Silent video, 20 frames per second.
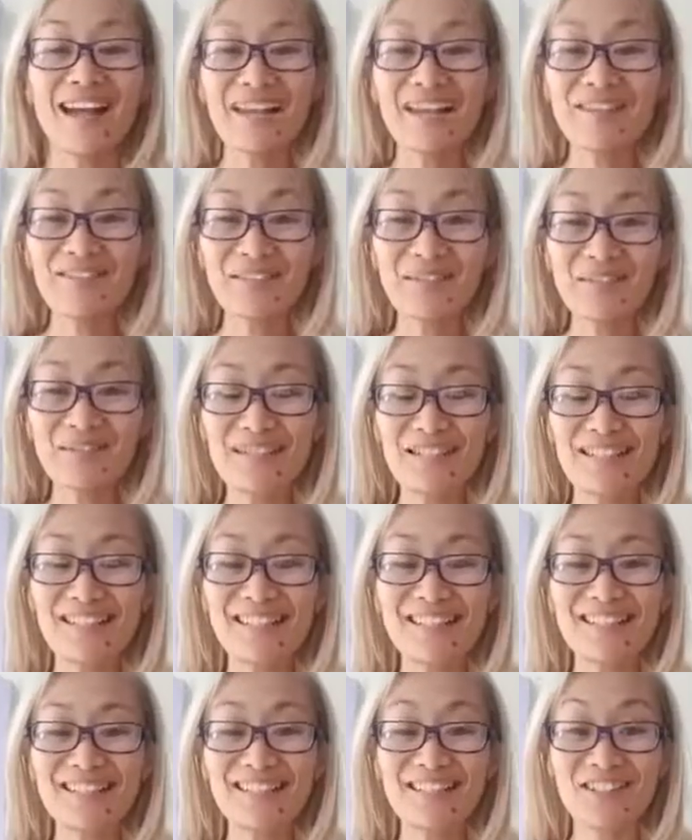everyone,
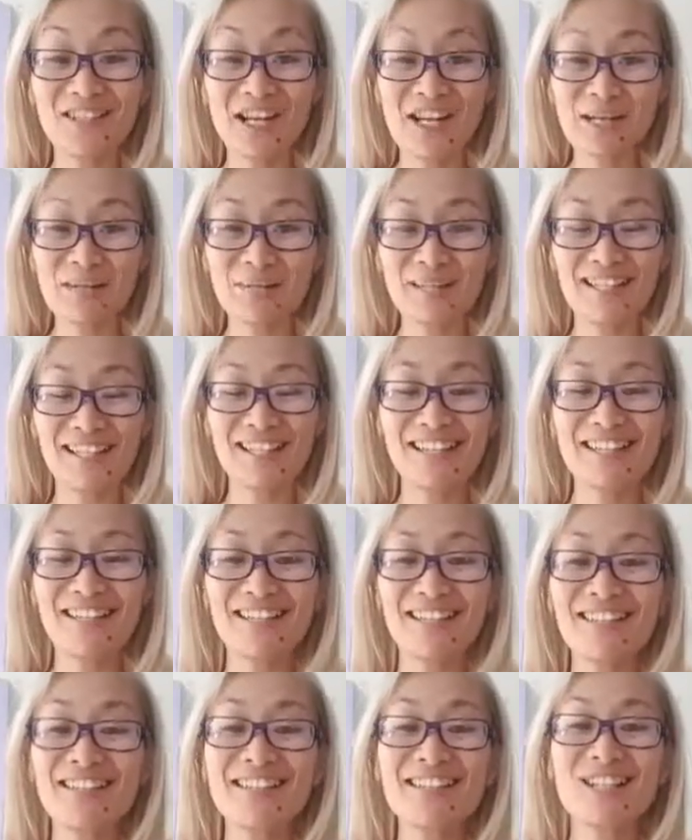it's Jamie
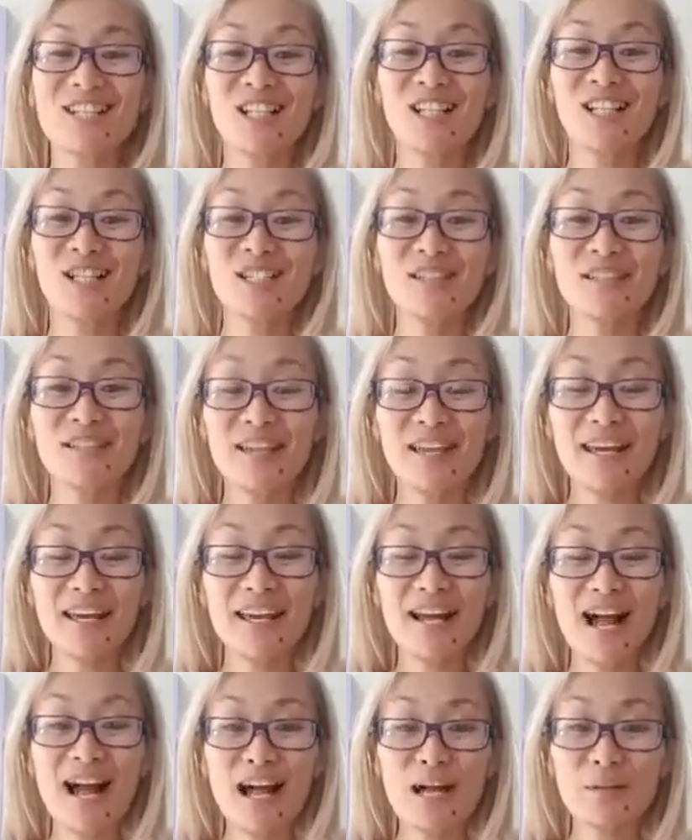here.
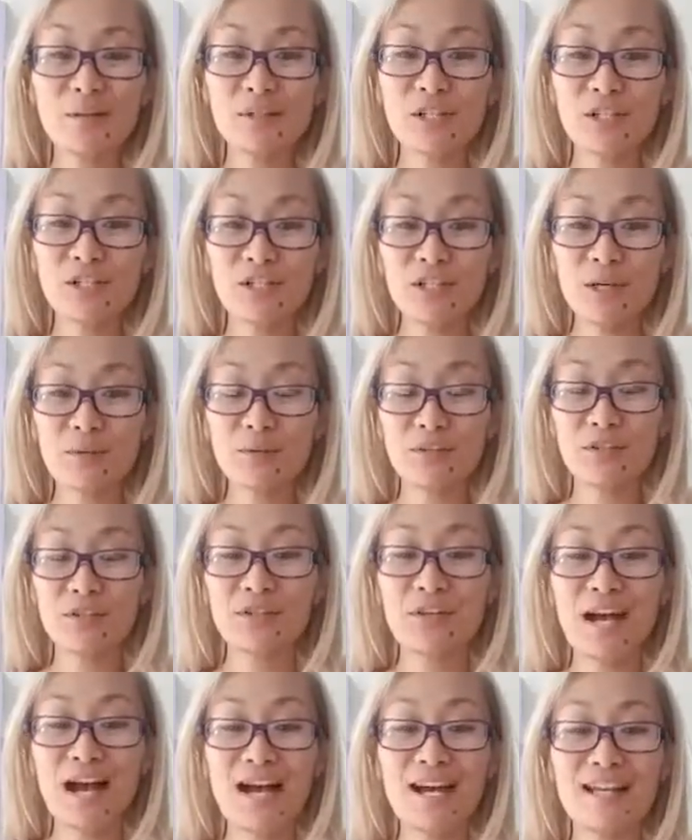Today I want to share with
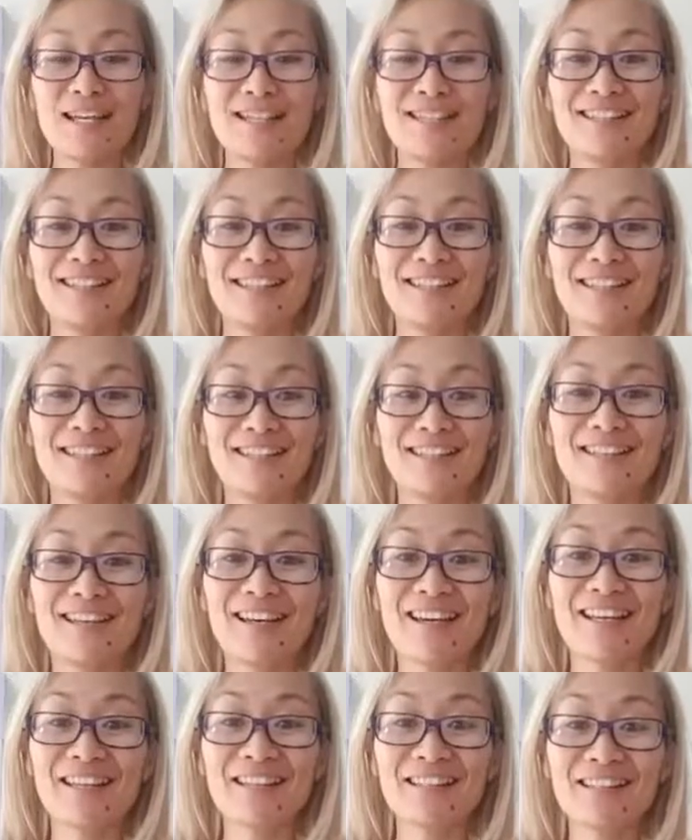you guys
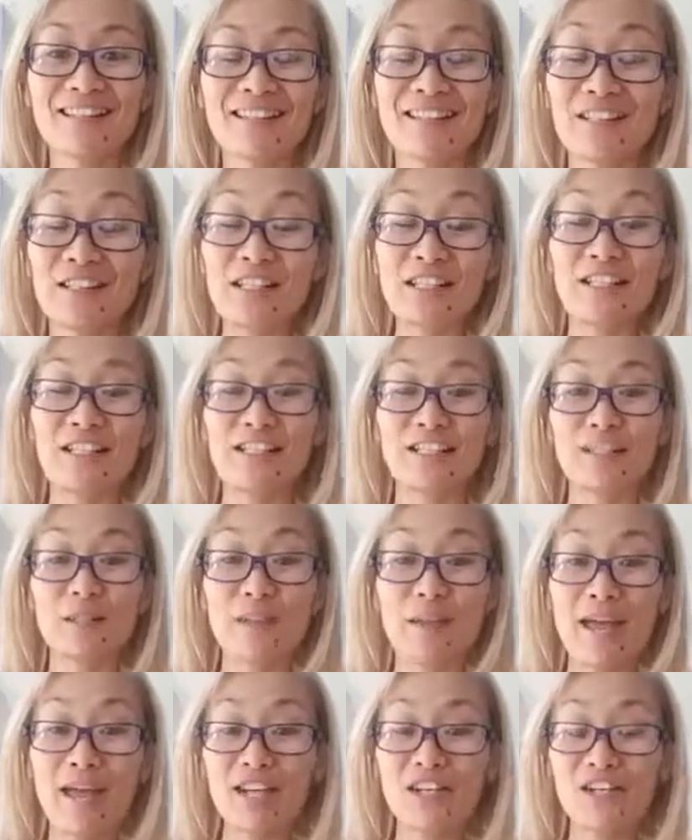the
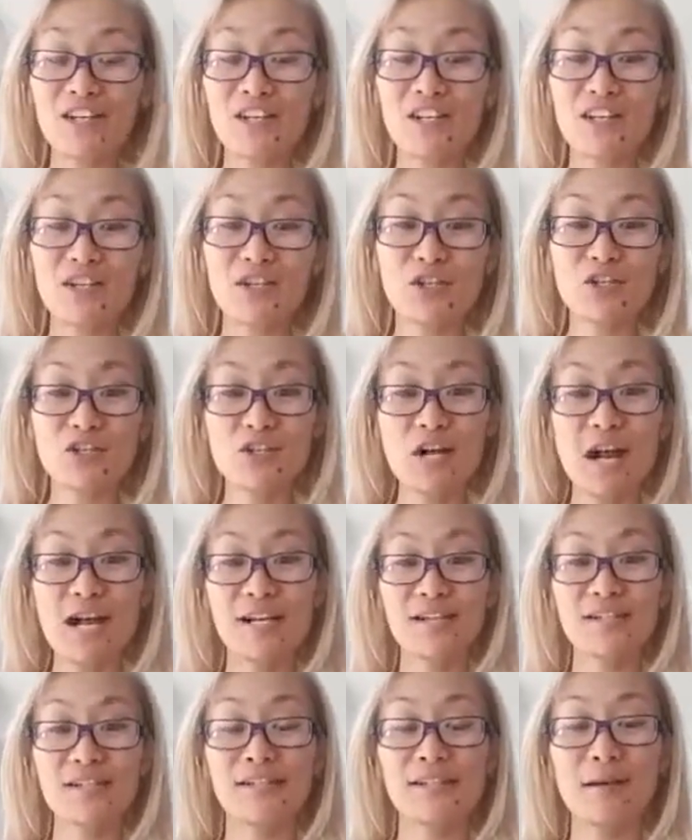expansion and
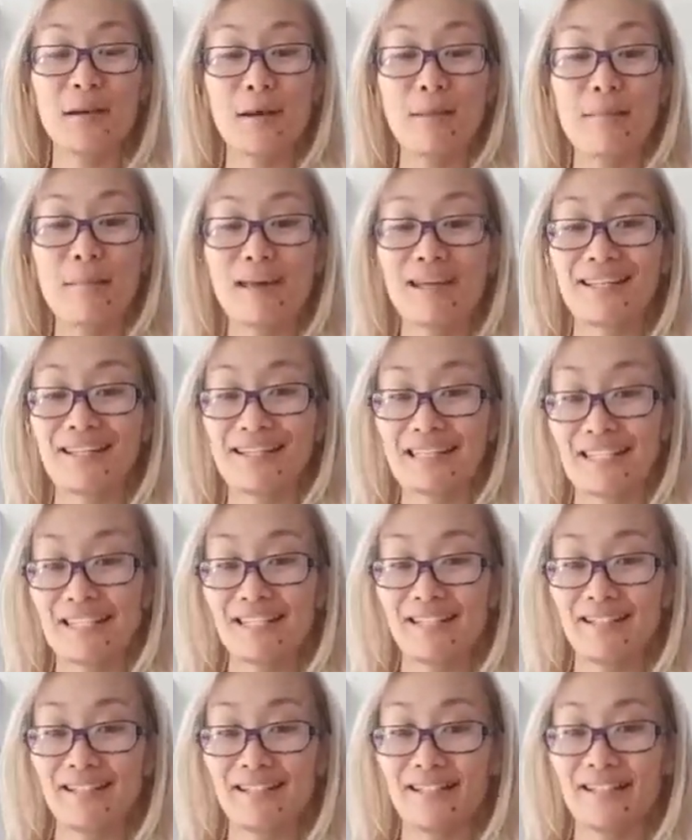contraction
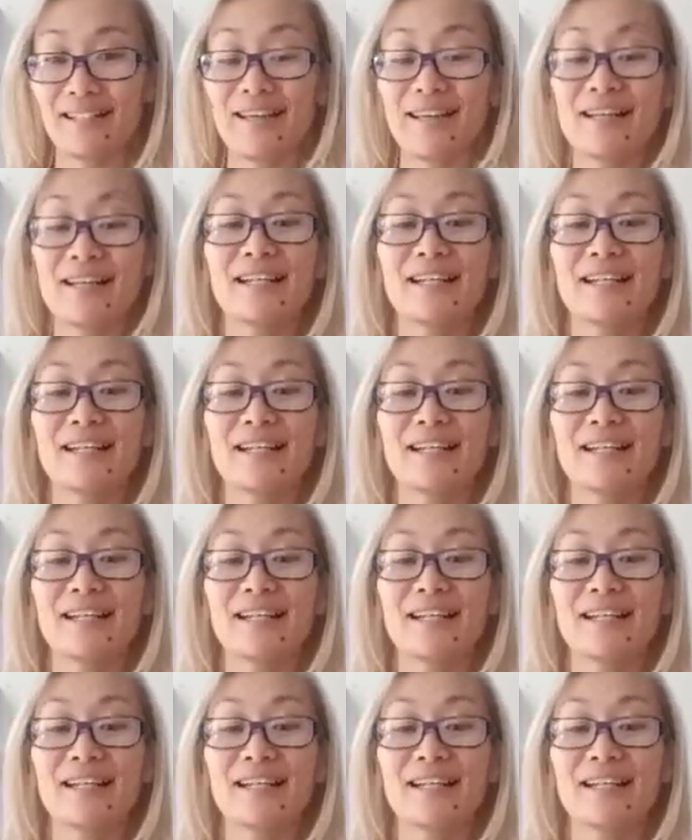meditation.